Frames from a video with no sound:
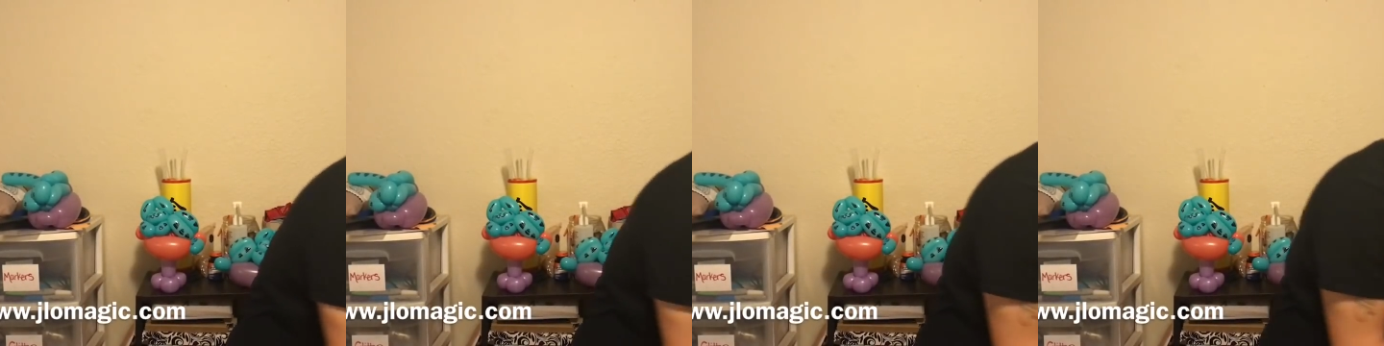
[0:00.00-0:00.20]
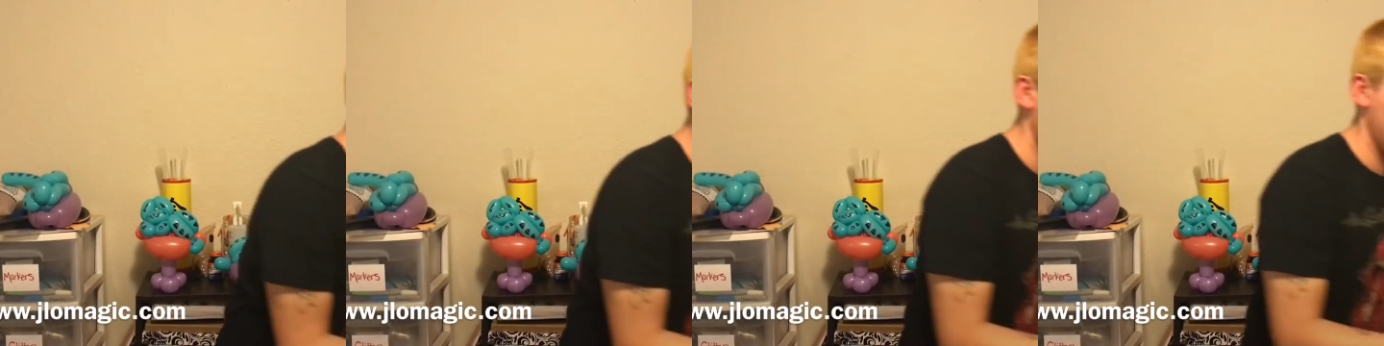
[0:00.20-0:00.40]

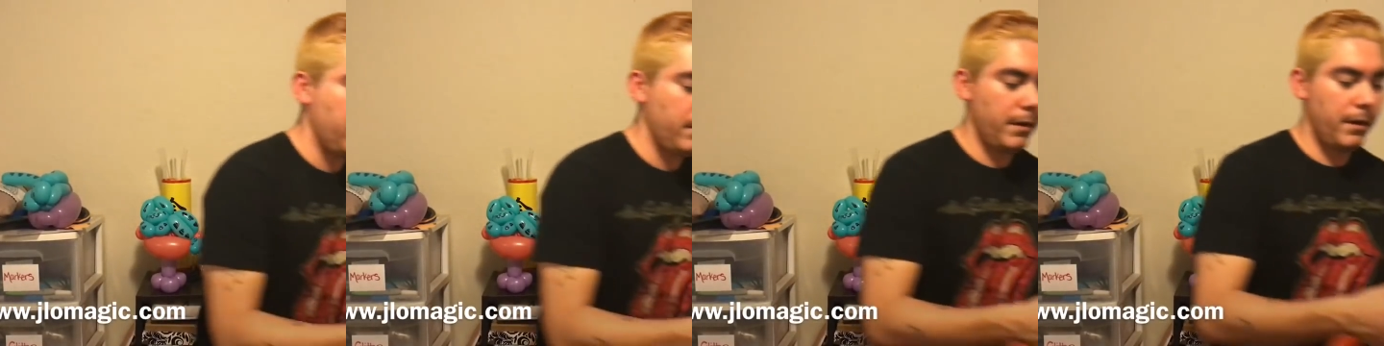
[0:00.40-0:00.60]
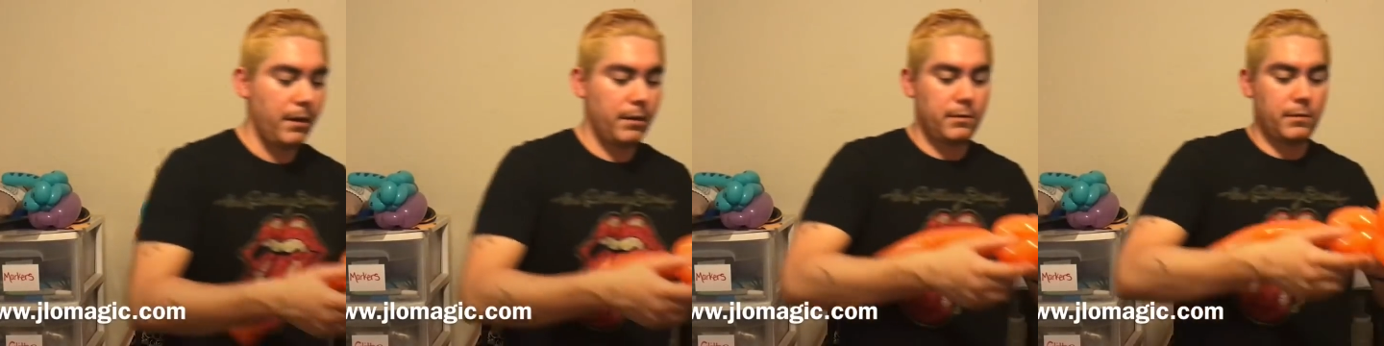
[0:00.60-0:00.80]
back
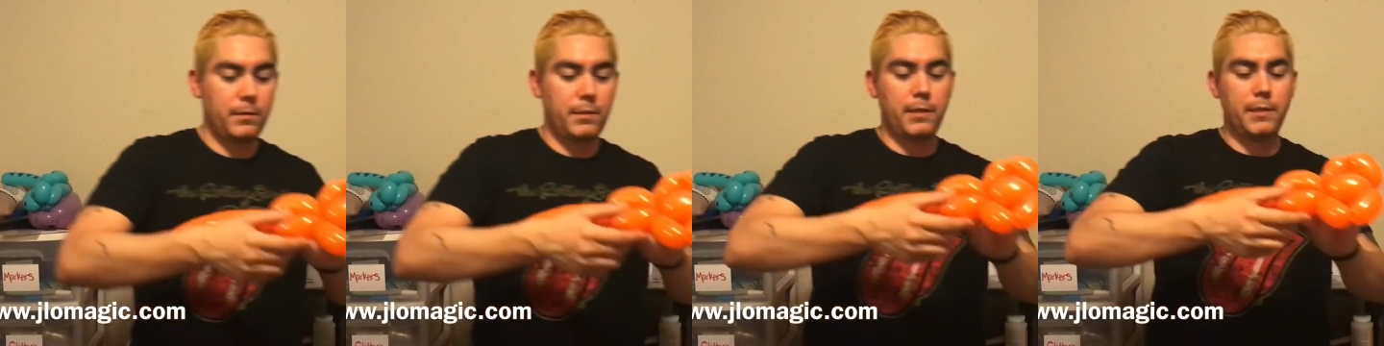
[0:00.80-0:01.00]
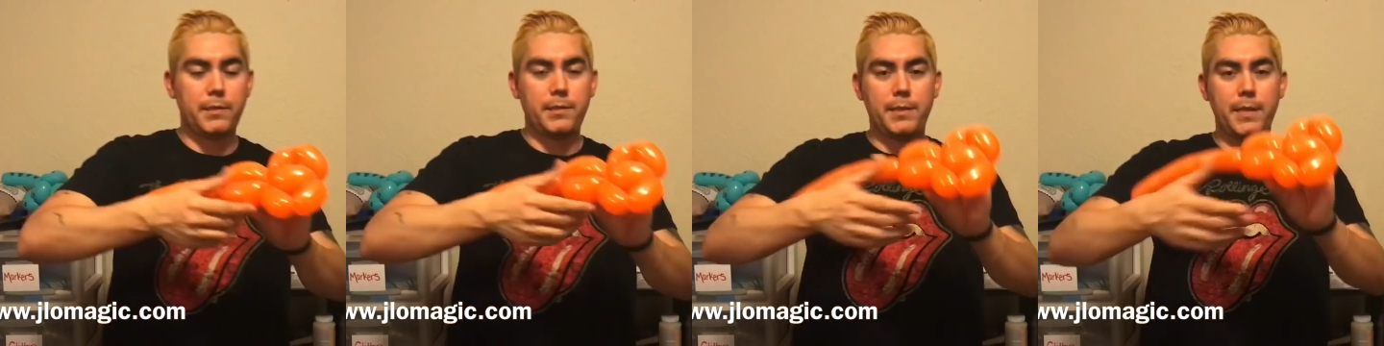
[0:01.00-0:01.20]
over here. So
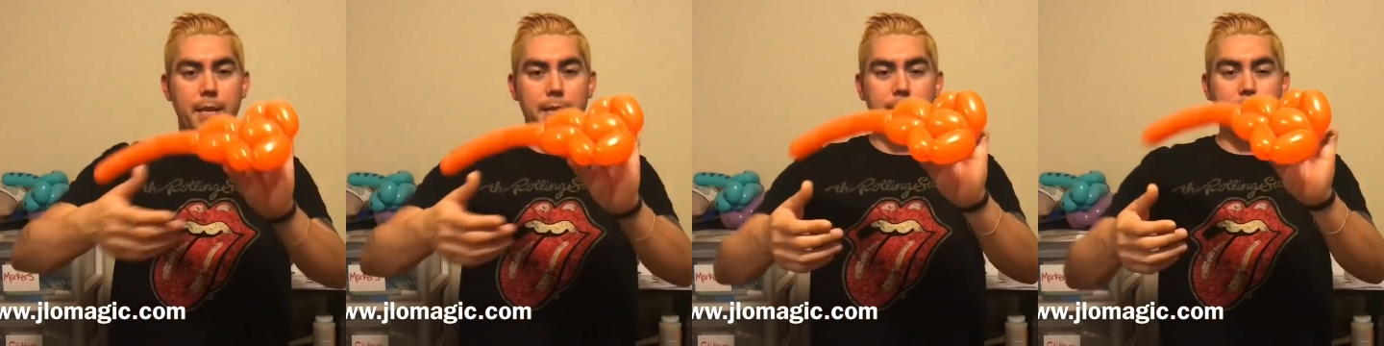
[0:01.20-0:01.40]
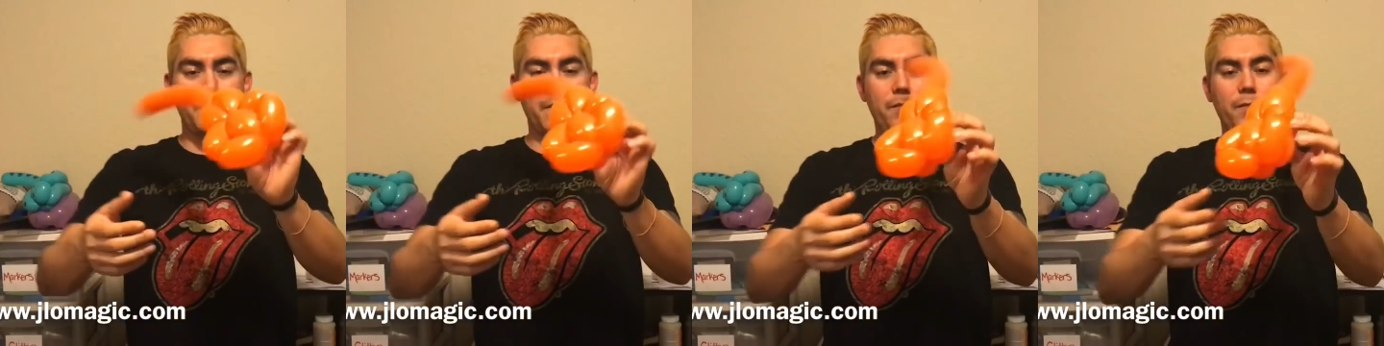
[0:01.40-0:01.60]
this is
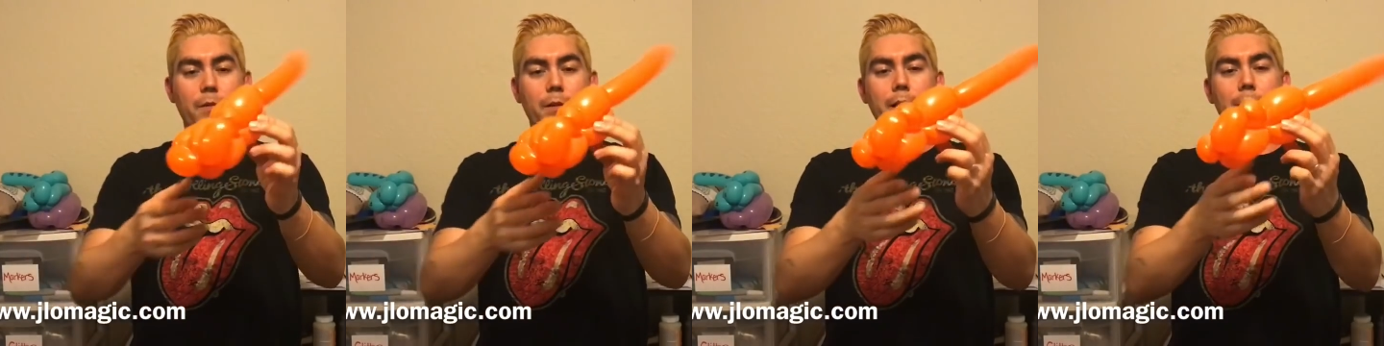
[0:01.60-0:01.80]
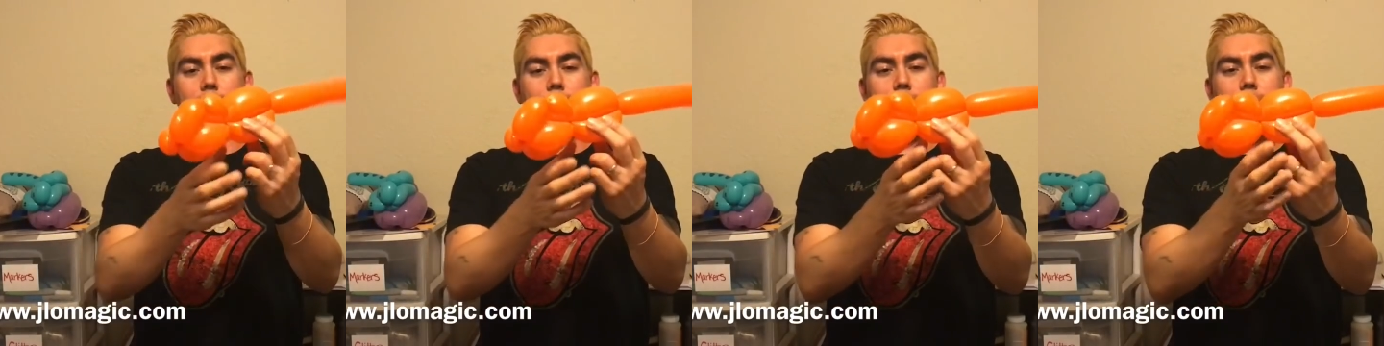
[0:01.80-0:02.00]
it
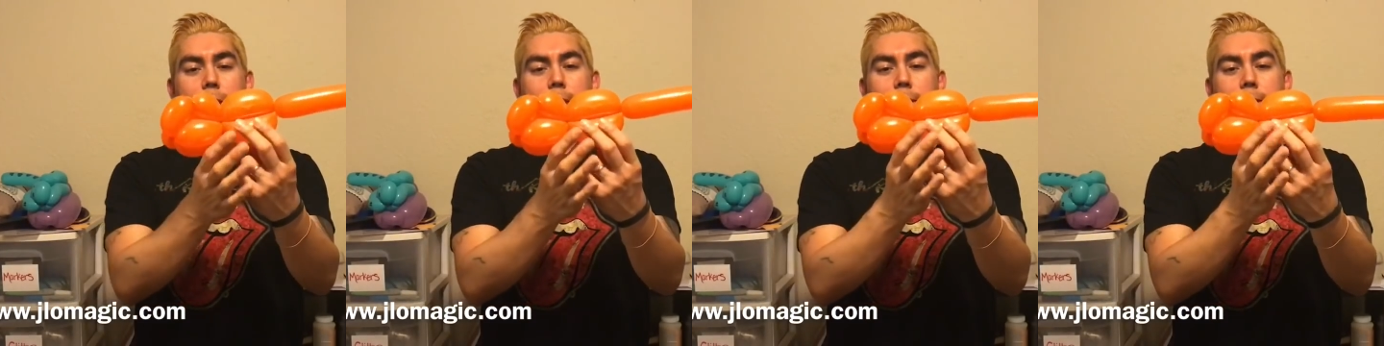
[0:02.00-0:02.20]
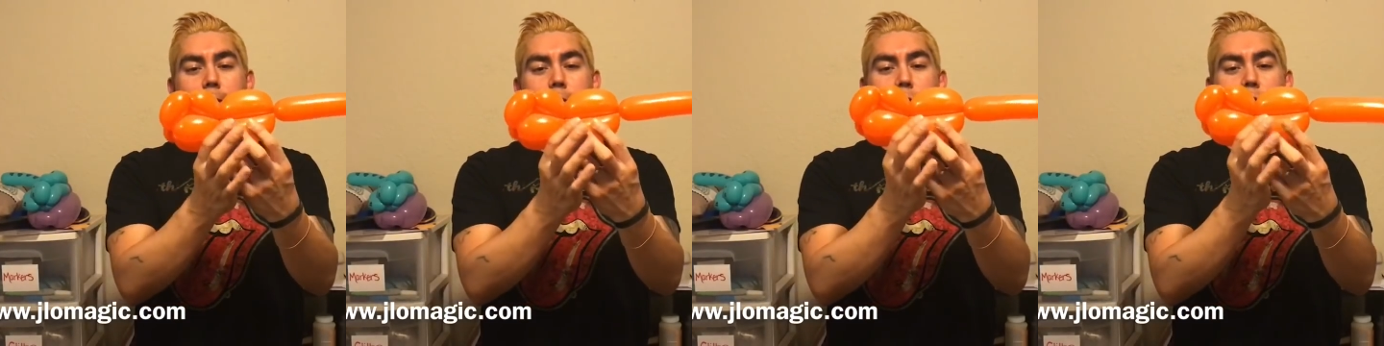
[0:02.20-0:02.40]
before it actually
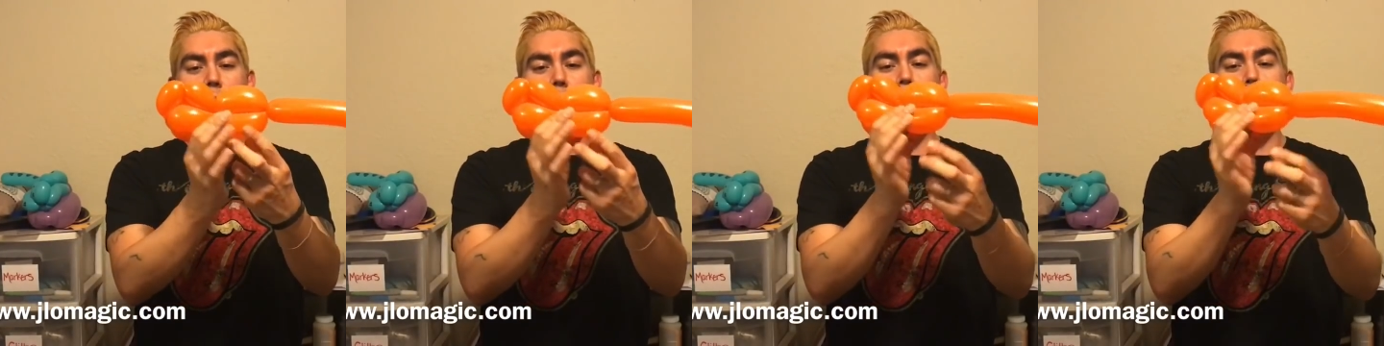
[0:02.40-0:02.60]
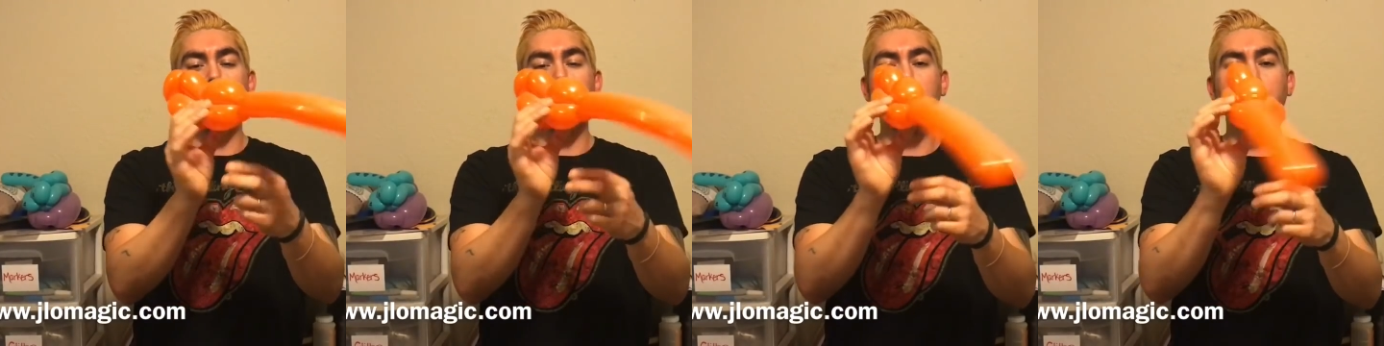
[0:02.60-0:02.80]
gets
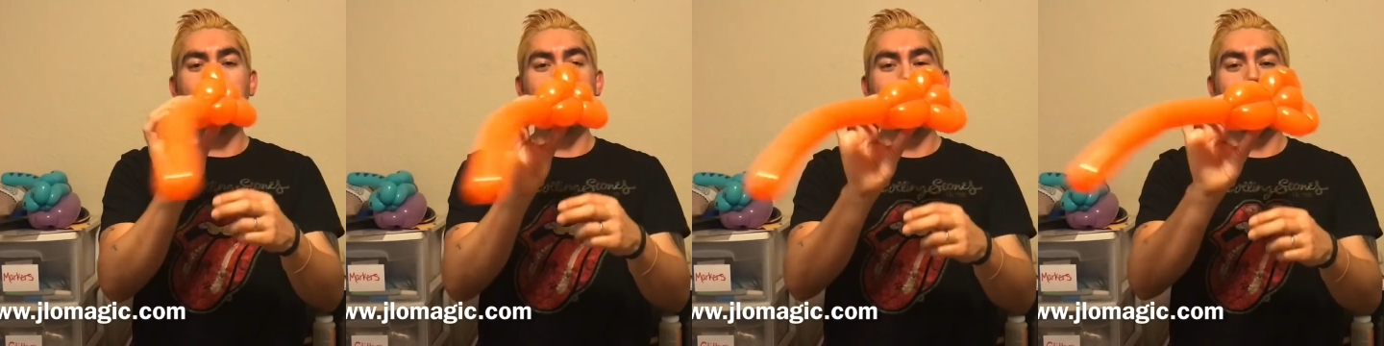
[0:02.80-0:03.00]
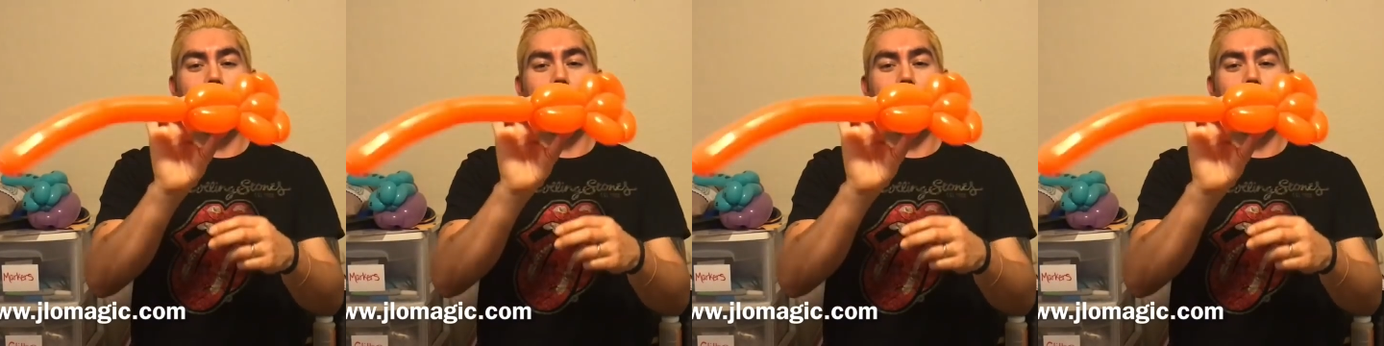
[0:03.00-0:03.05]
installed.